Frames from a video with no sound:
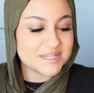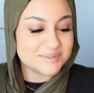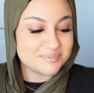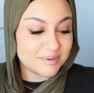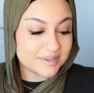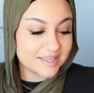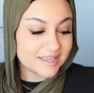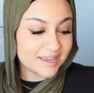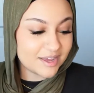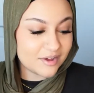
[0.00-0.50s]

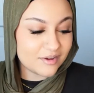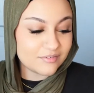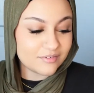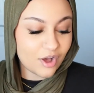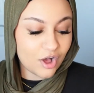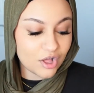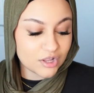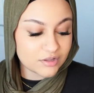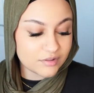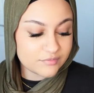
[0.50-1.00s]
speaking of
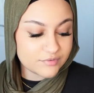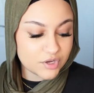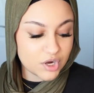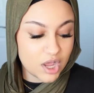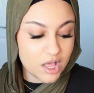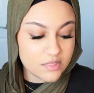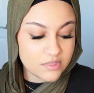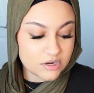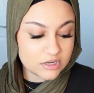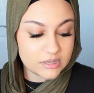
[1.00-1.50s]
all of your
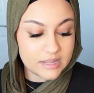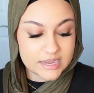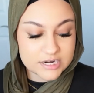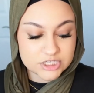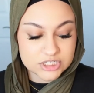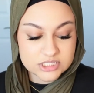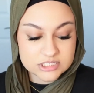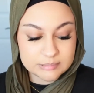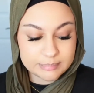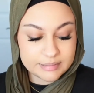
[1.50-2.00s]
other lash
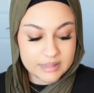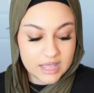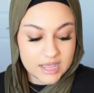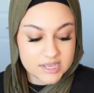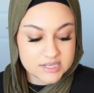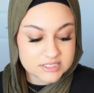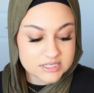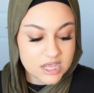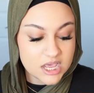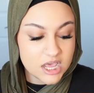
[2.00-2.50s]

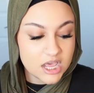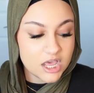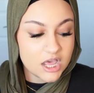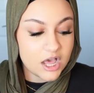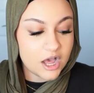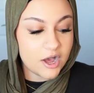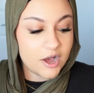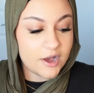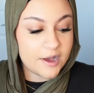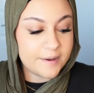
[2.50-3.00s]
supplies,
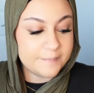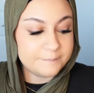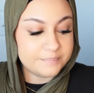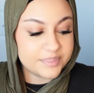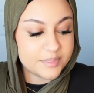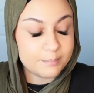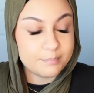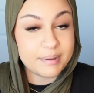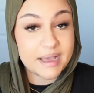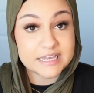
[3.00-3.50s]

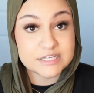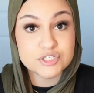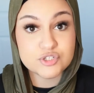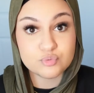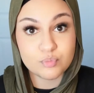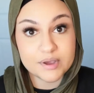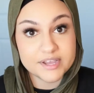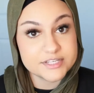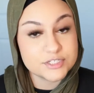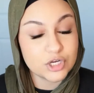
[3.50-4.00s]
the best
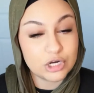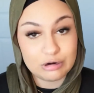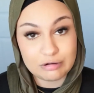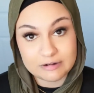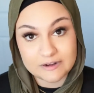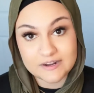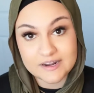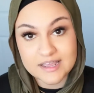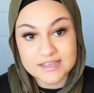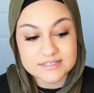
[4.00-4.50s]
way to
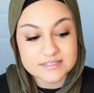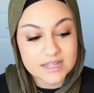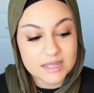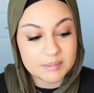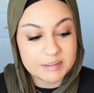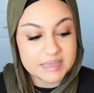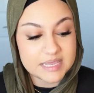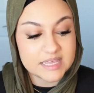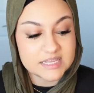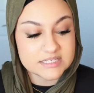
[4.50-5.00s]
organize
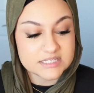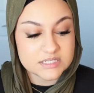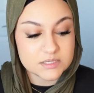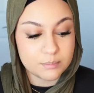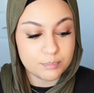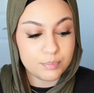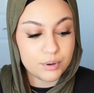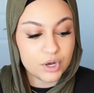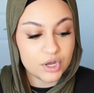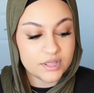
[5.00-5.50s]
them is to
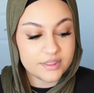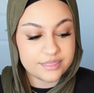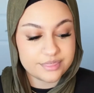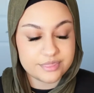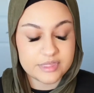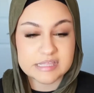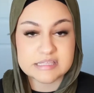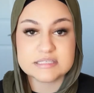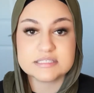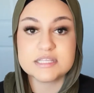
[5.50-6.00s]
put
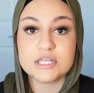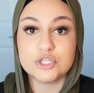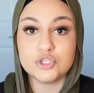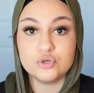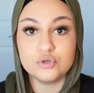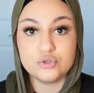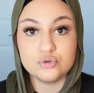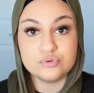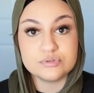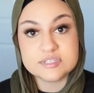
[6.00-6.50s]
things that you
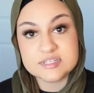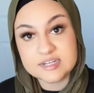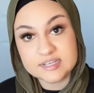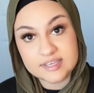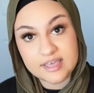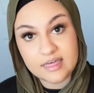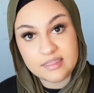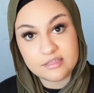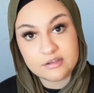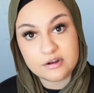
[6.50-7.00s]
use
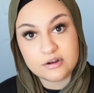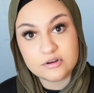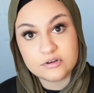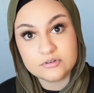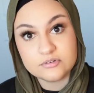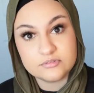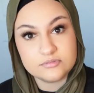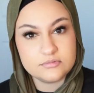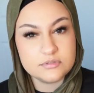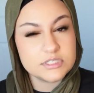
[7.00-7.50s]
together,
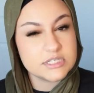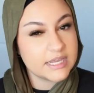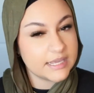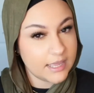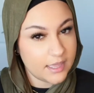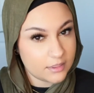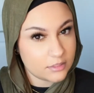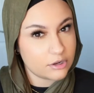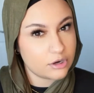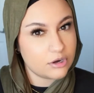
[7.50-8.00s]

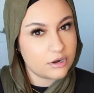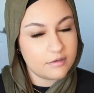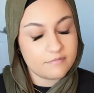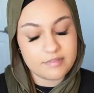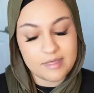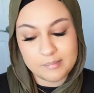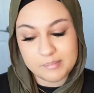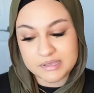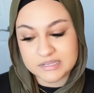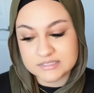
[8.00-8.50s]
if
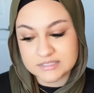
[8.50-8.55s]
that makes